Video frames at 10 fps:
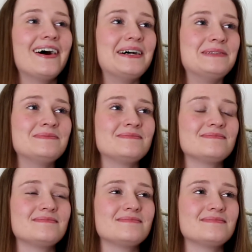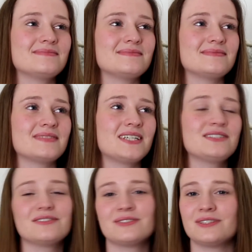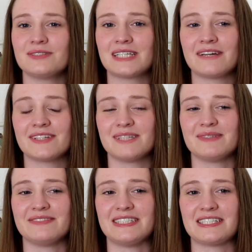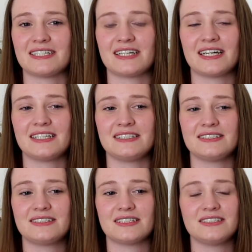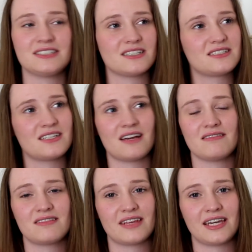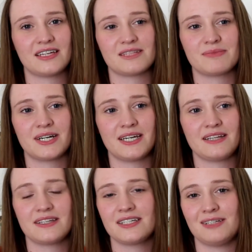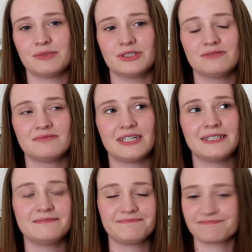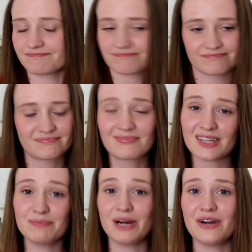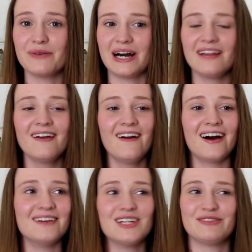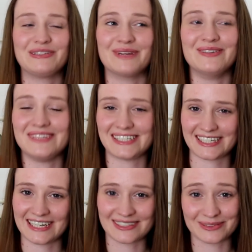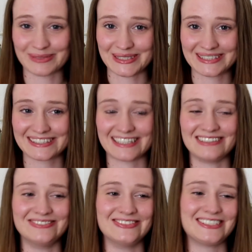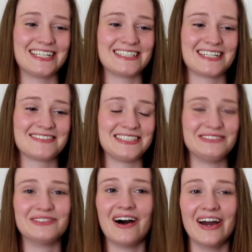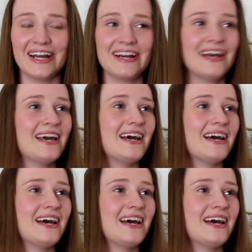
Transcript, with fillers: um, I sort of thought I'd always have that in my reading and I just don't think it's my thing anymore. Um, but oh well, I'm loving what I'm reading in adult books, um, so that's absolutely fine.